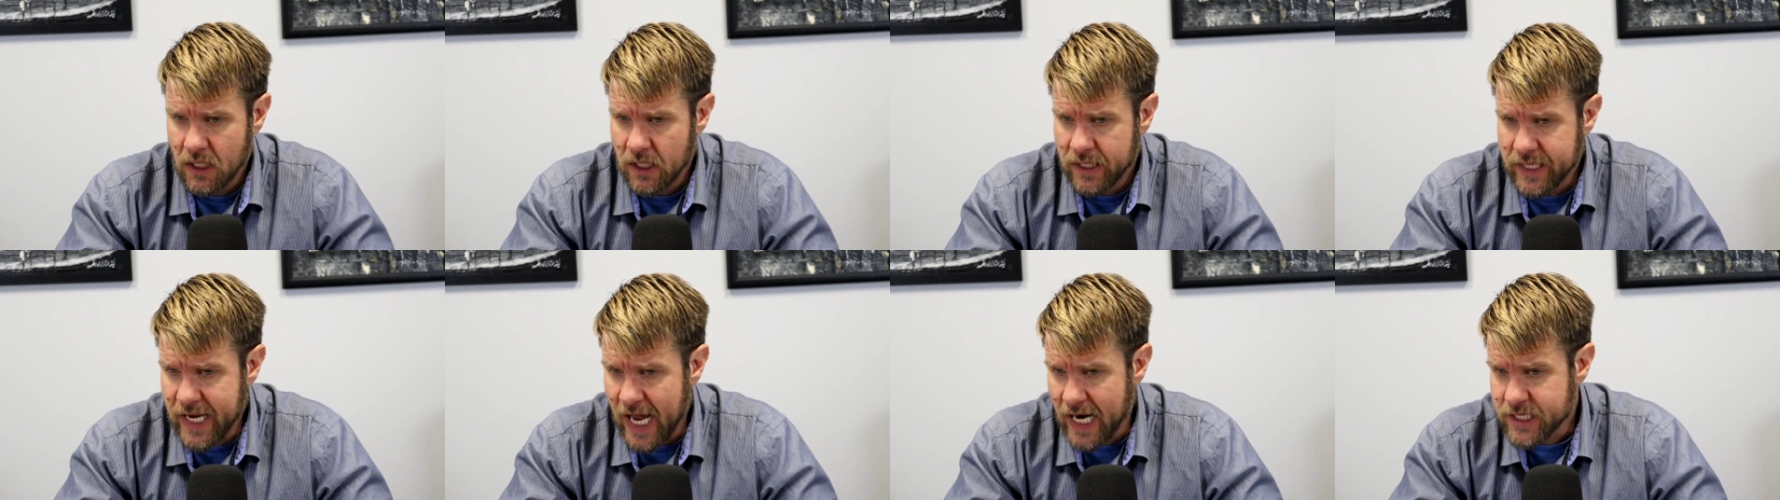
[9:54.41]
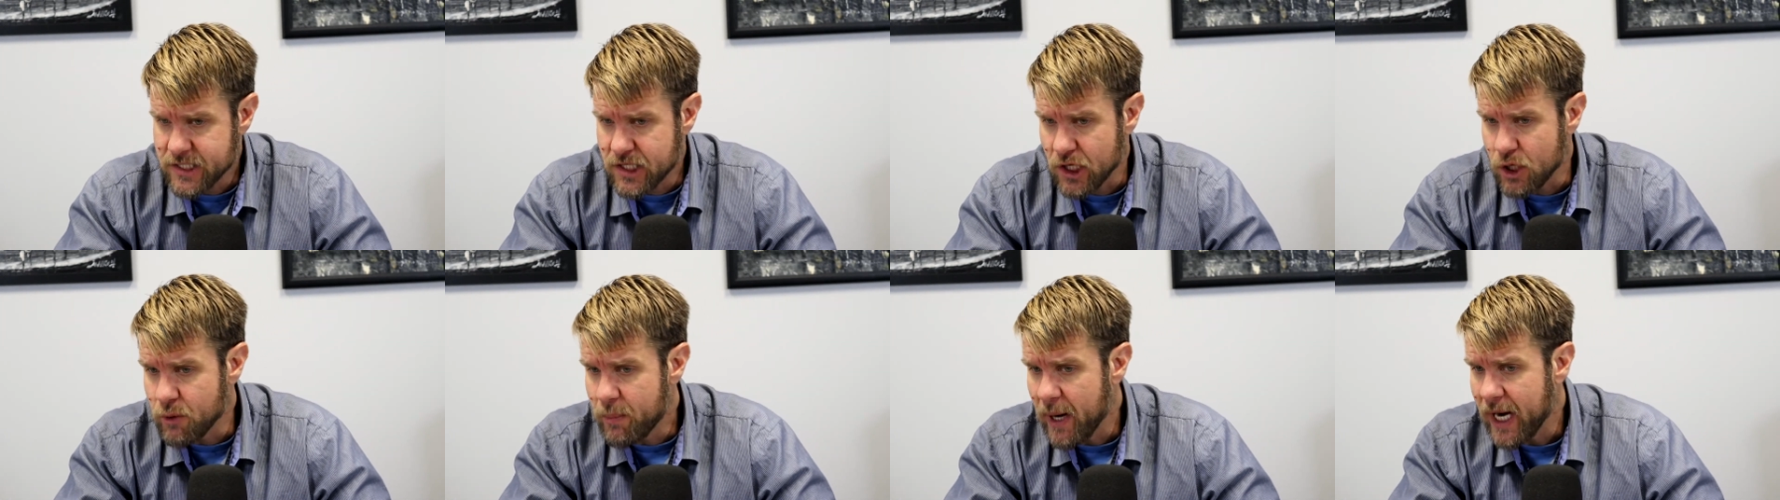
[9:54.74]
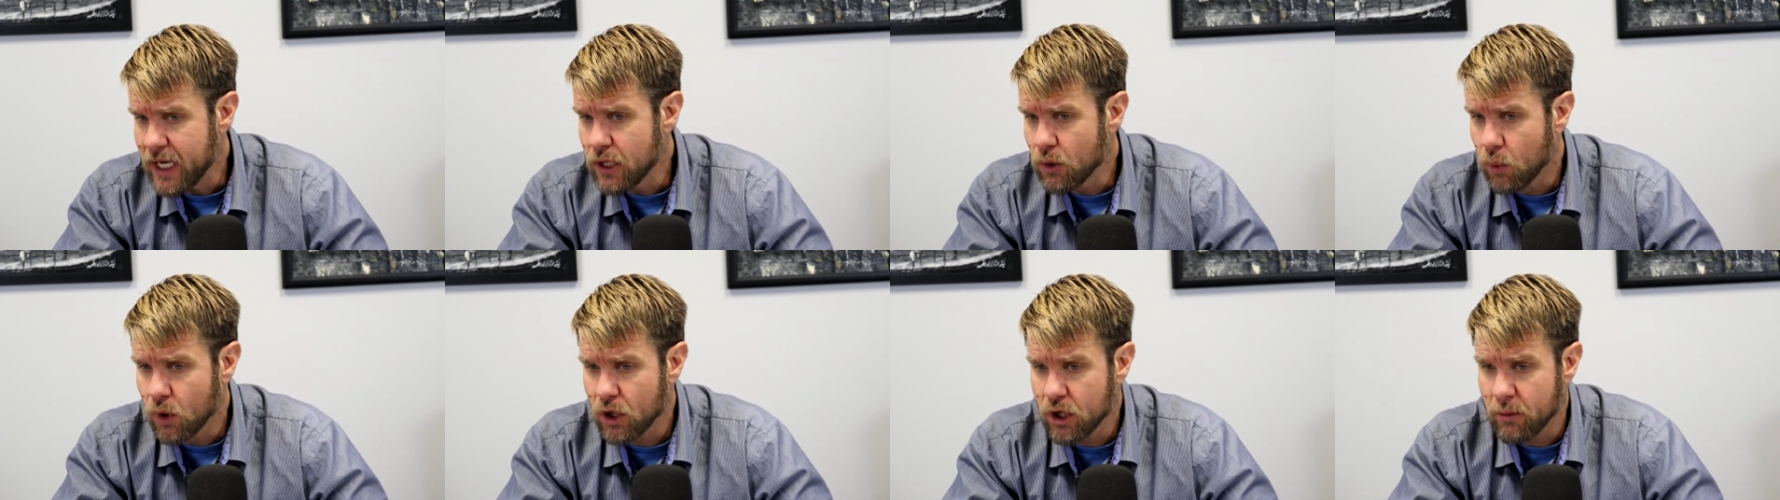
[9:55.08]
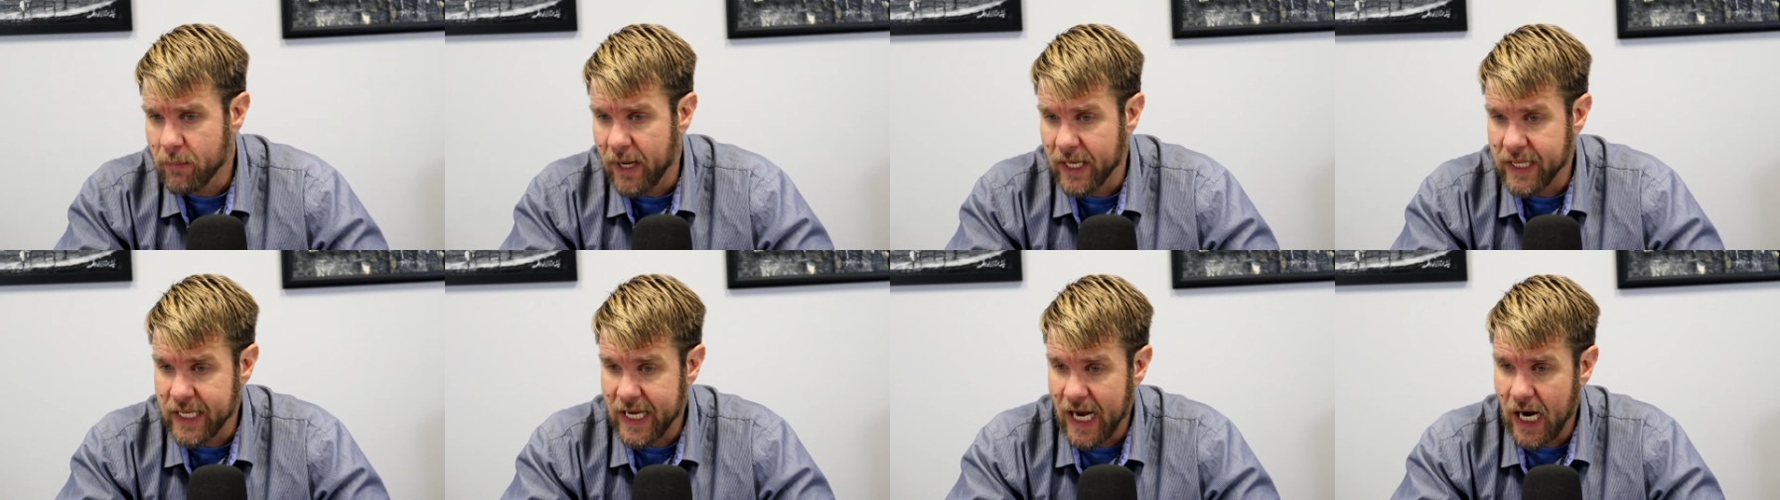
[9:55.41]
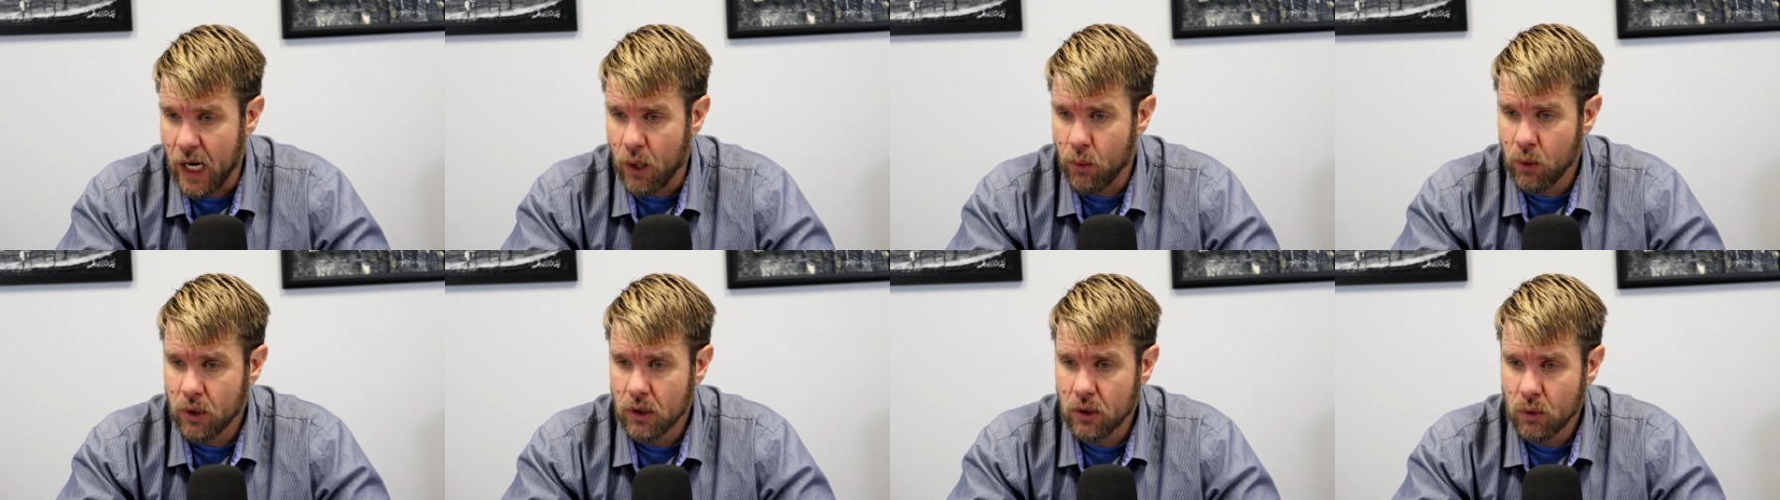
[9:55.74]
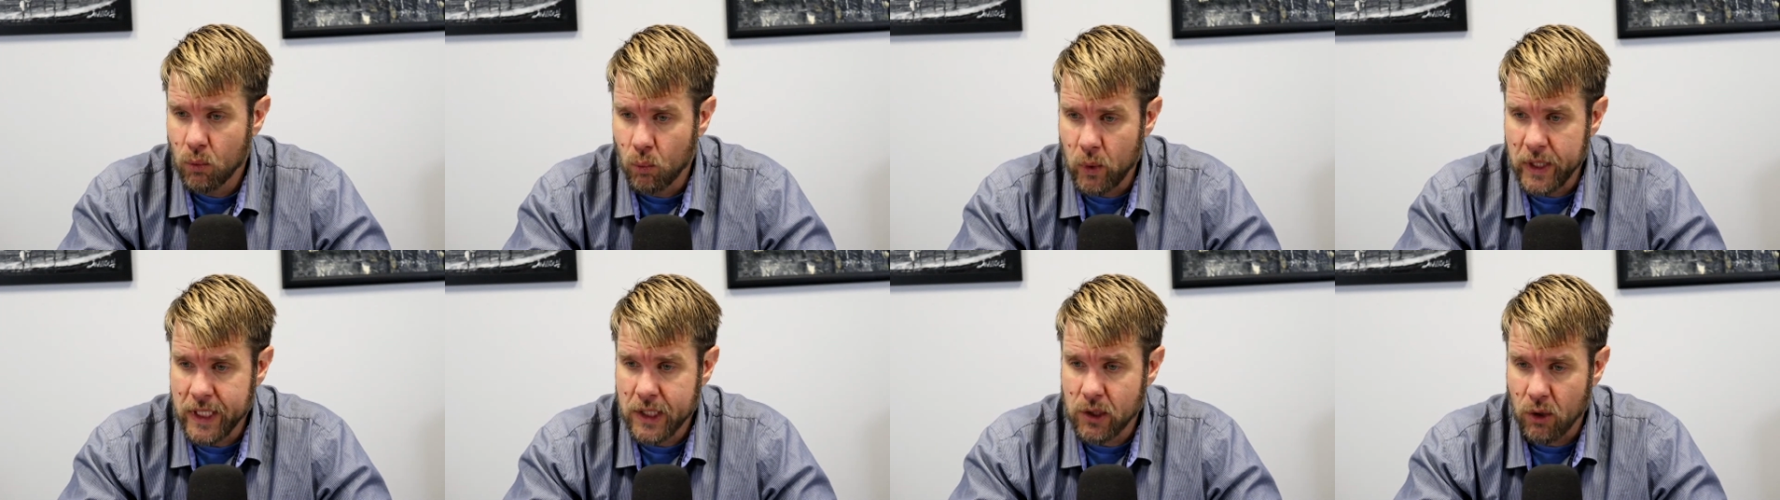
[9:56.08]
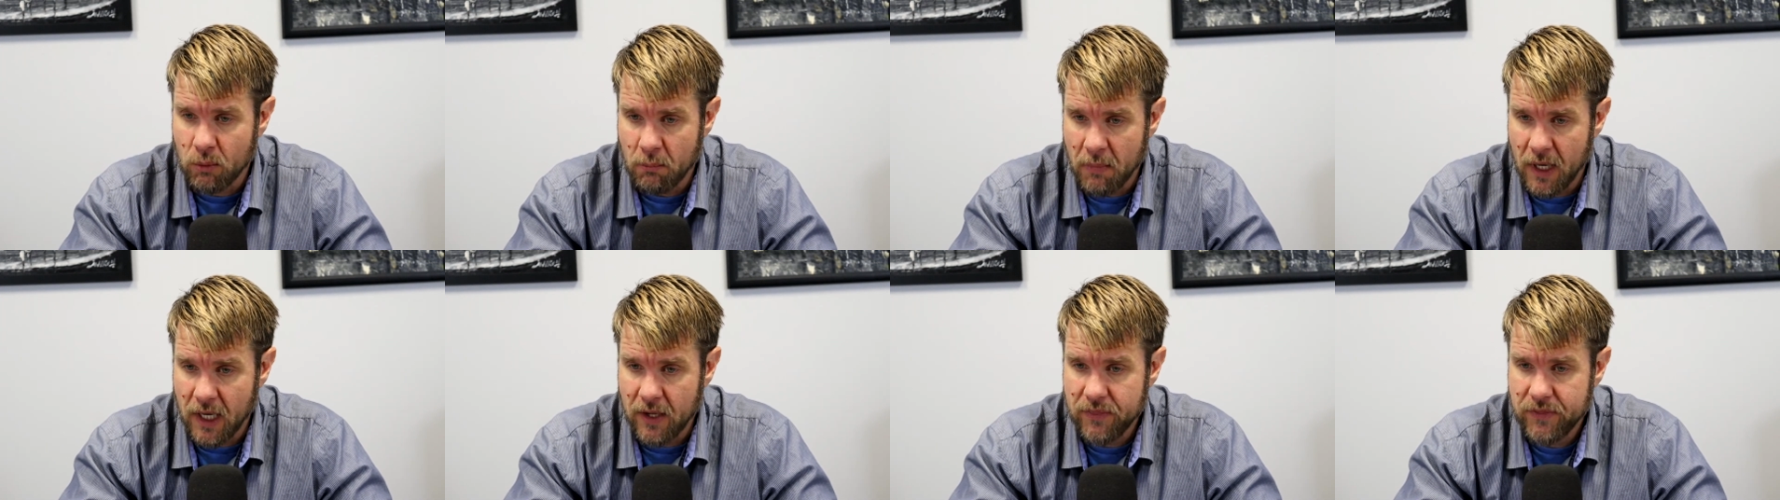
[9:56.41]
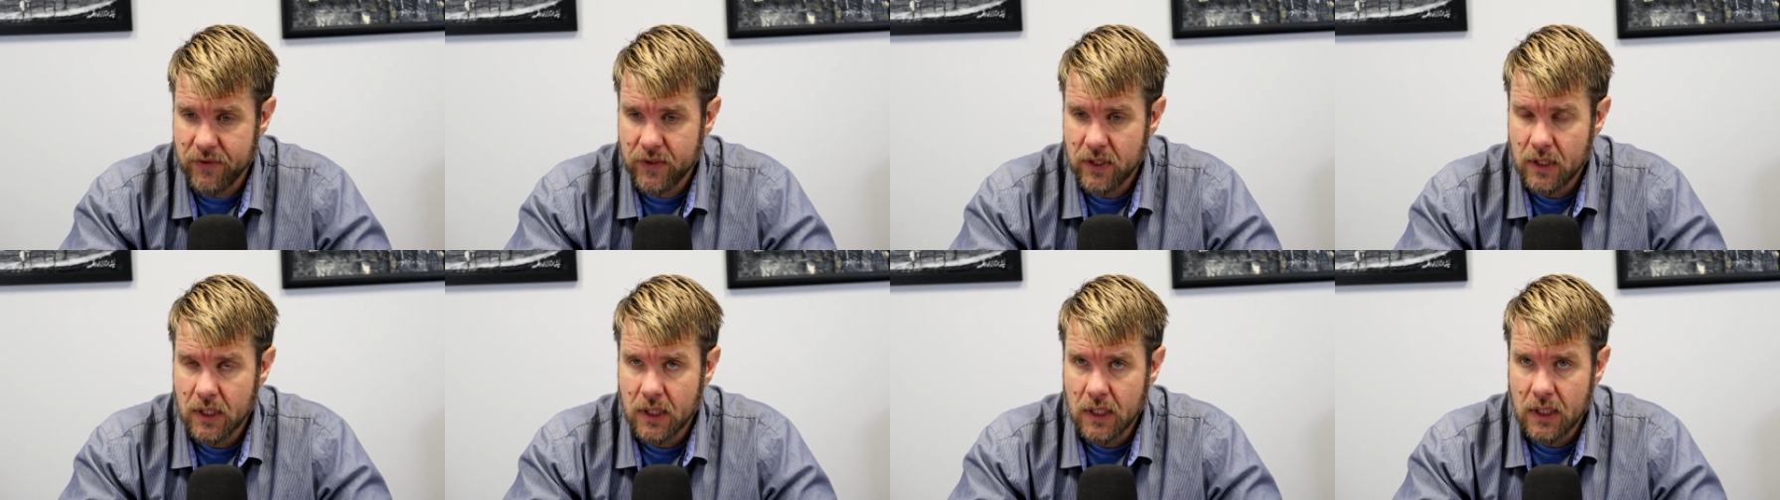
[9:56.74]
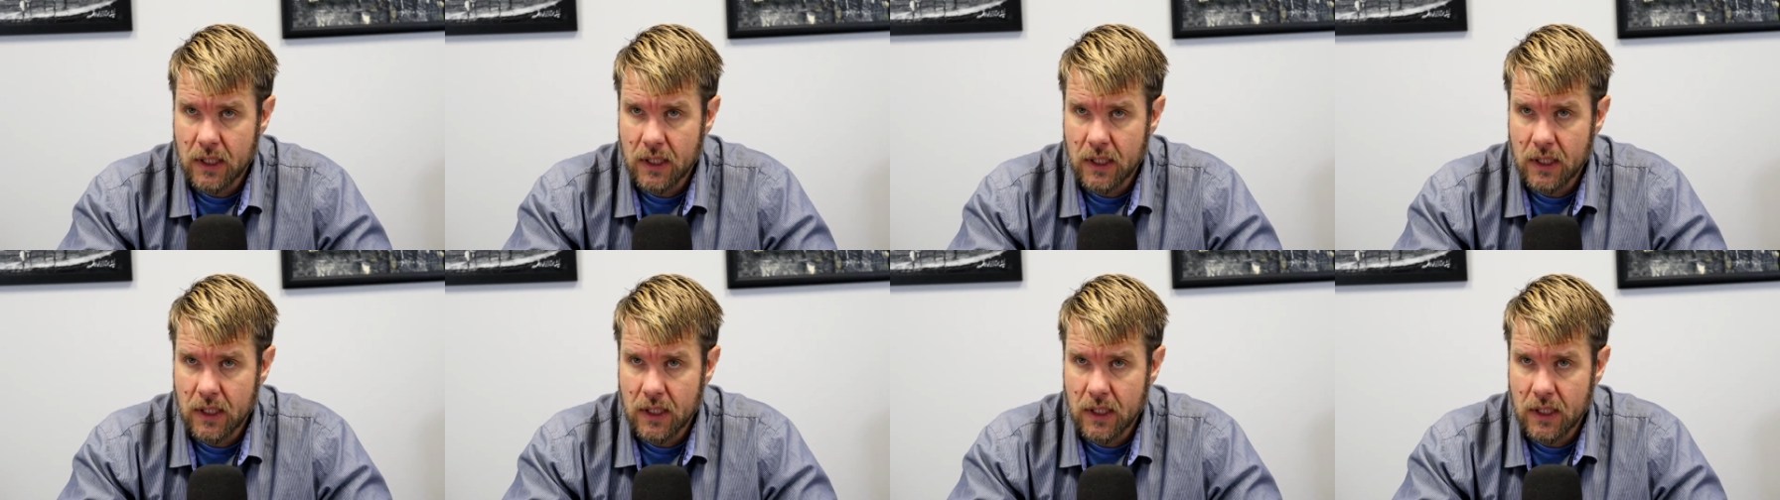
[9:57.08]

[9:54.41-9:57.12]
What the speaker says: Next, you pay the worker by the hour, week, or month,